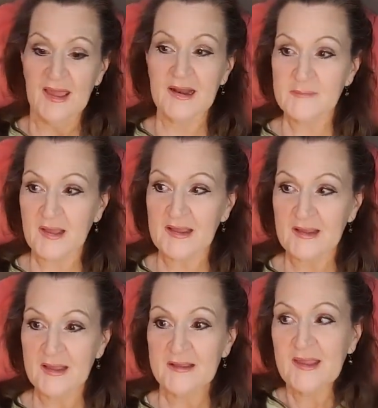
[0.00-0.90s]
And I'm like,
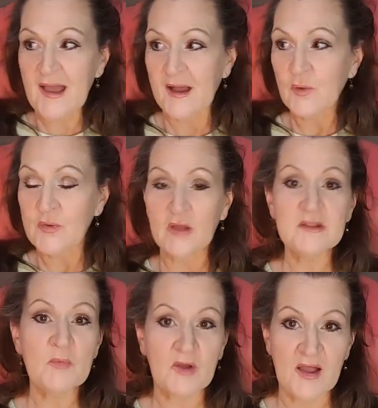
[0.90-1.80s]
yeah, we all
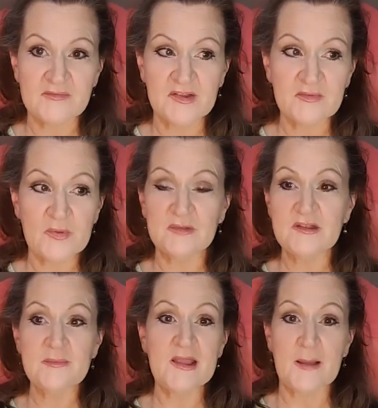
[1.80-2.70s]
need more confidence. We all
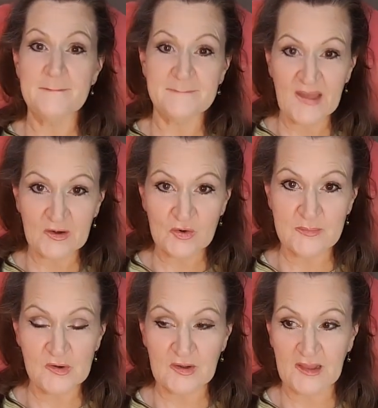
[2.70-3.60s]
need to become better
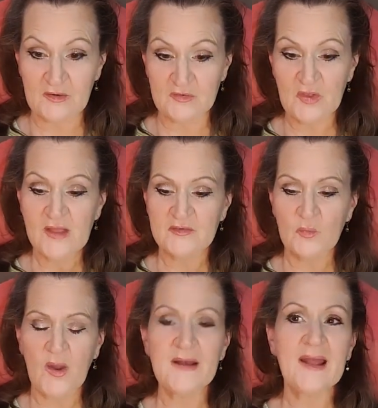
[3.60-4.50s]
communicators.
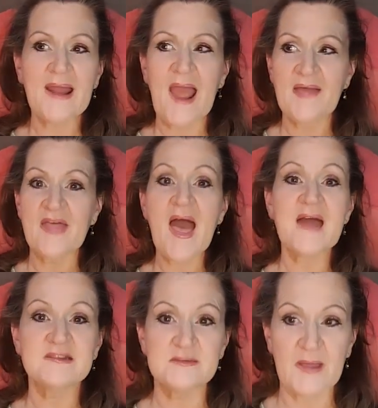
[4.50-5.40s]
So why not add
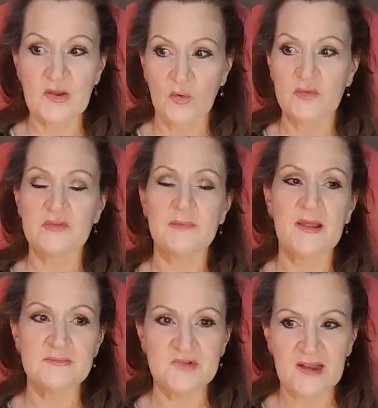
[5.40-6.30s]
that to my goals and
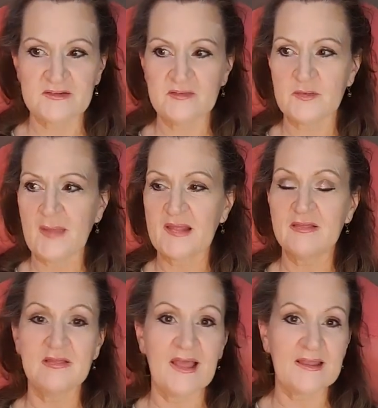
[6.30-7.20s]
my objectives and my
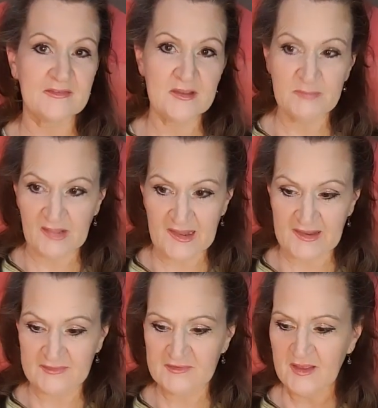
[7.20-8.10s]
legacy
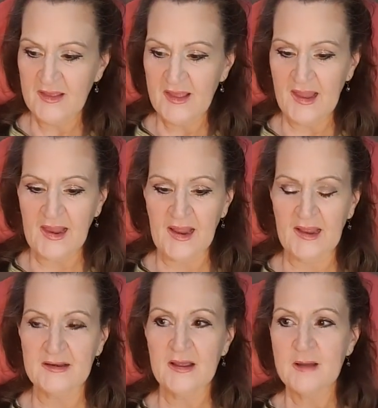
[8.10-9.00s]
plans
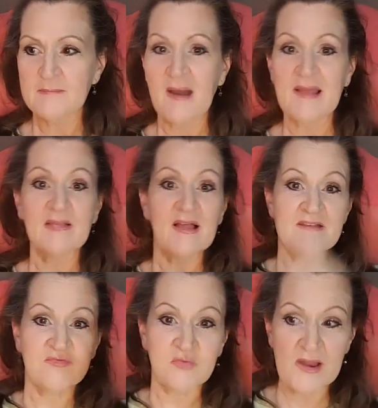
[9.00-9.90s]
and my
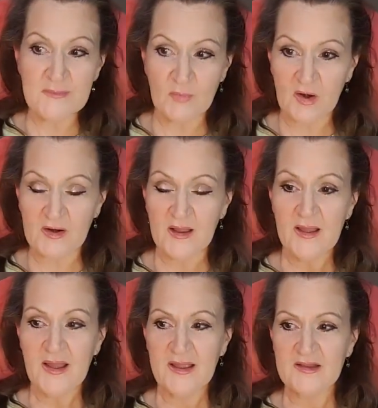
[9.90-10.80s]
life framework
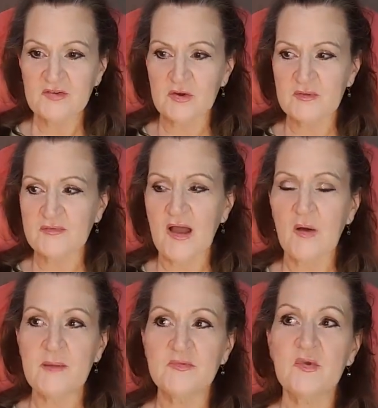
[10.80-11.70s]
in terms of
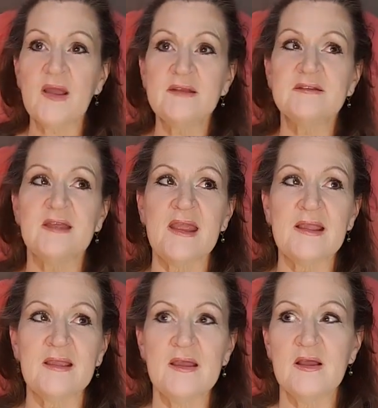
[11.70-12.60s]
how I'm trying to
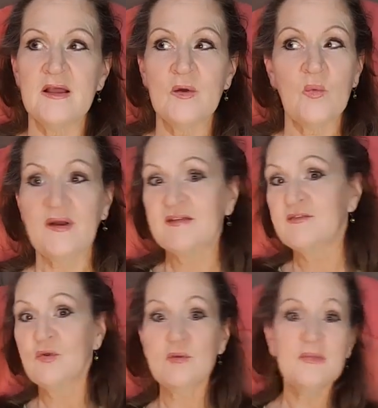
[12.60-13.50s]
take what is
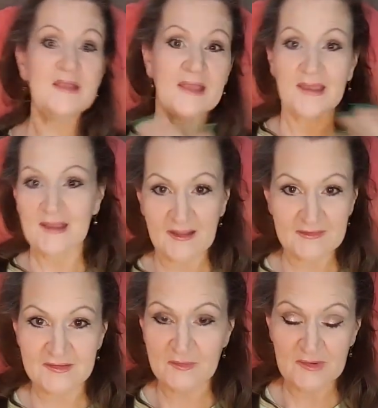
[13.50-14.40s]
normally
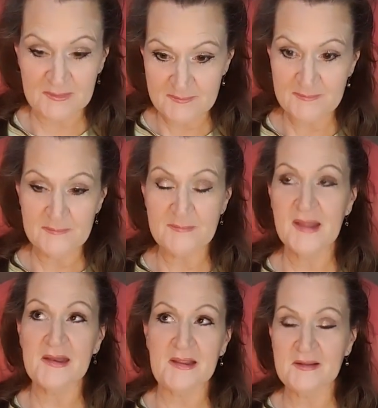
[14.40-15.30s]
chaos in, in
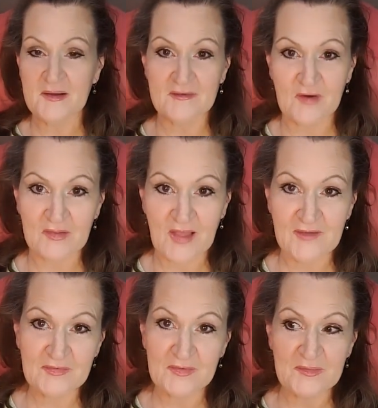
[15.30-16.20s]
many of our
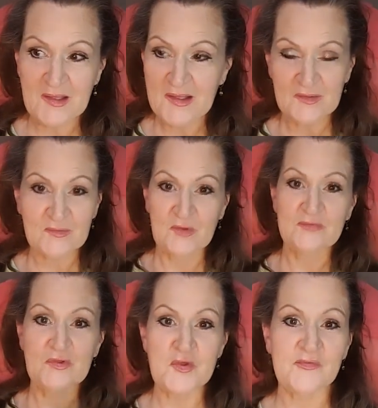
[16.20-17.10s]
lives, but
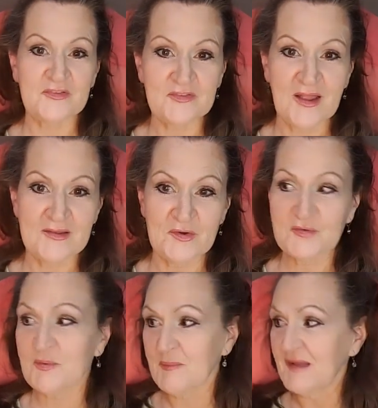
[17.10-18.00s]
good for you if it's not in
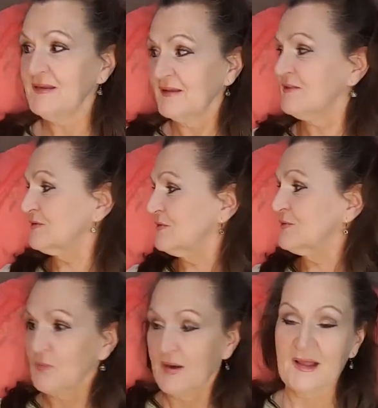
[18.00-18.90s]
yours, but mine tends
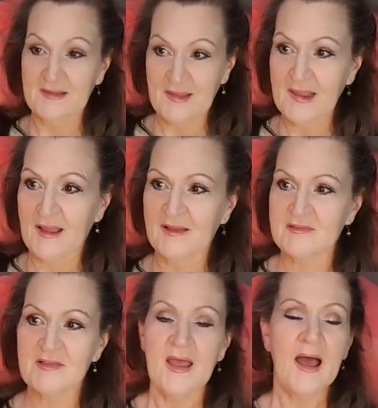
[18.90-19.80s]
to run on
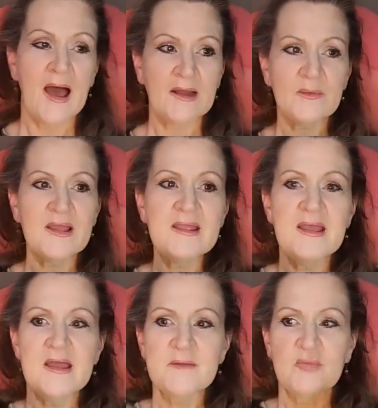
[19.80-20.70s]
chaos. How do I
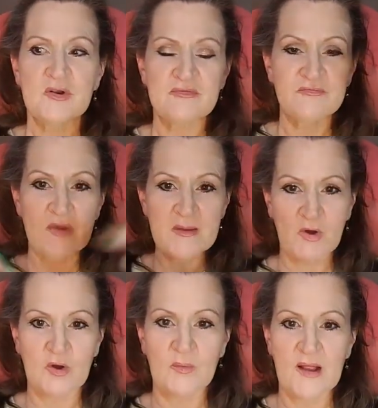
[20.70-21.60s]
put a
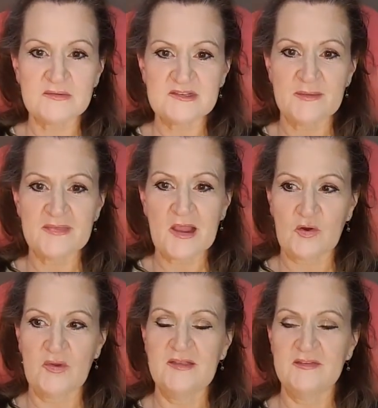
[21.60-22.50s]
framework around some of
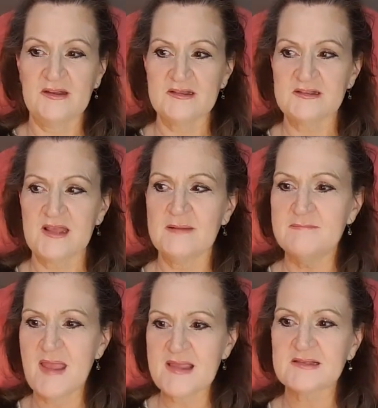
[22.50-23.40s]
that craziness
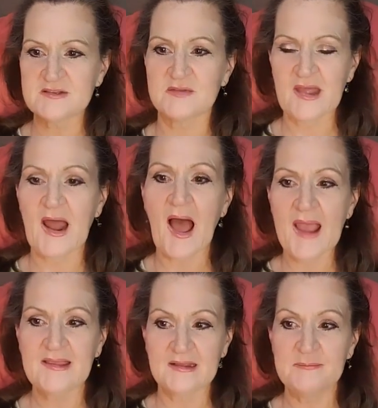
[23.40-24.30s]
and make it so that
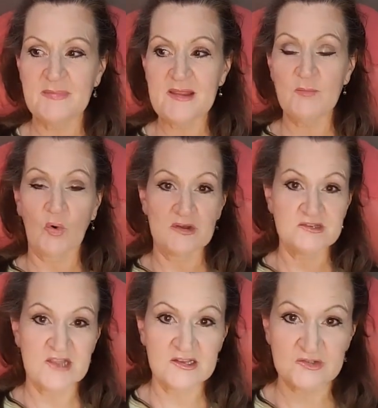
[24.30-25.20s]
I can be more
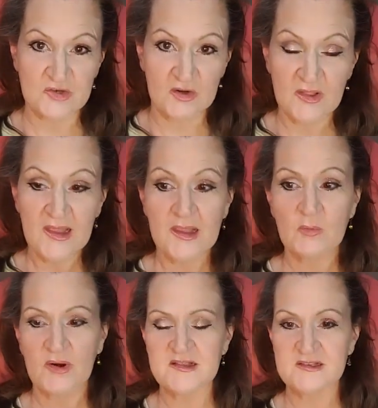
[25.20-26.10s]
intentional
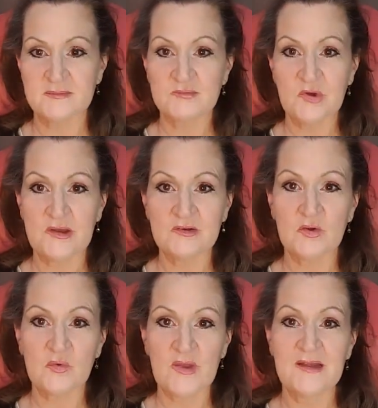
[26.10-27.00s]
in what is I'm trying to
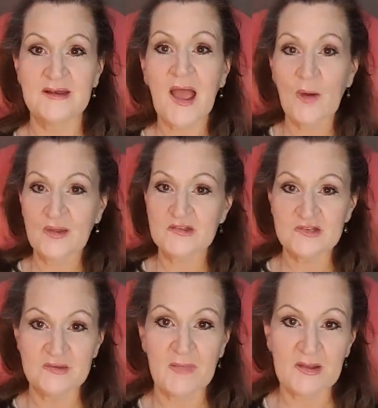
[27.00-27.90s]
mm-hmm. create and how I
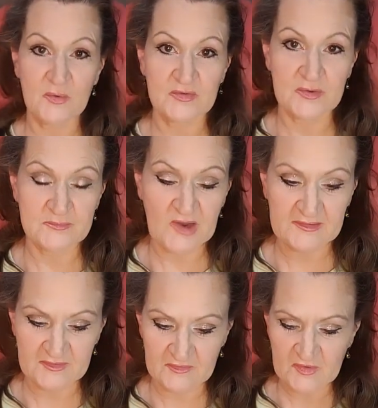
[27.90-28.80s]
achieve my goals and
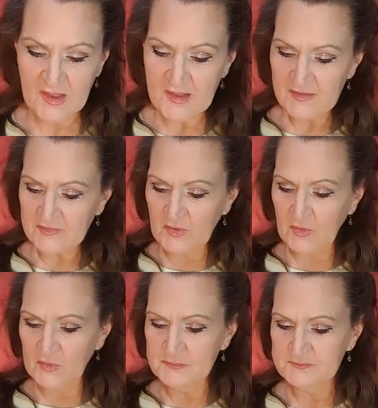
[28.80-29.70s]
objectives.
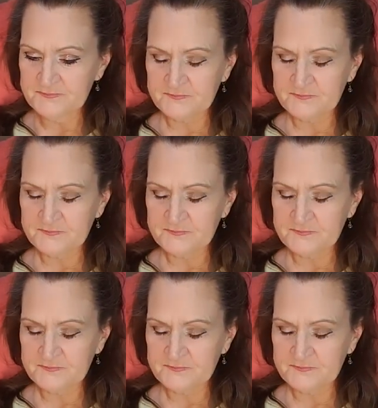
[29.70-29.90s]
So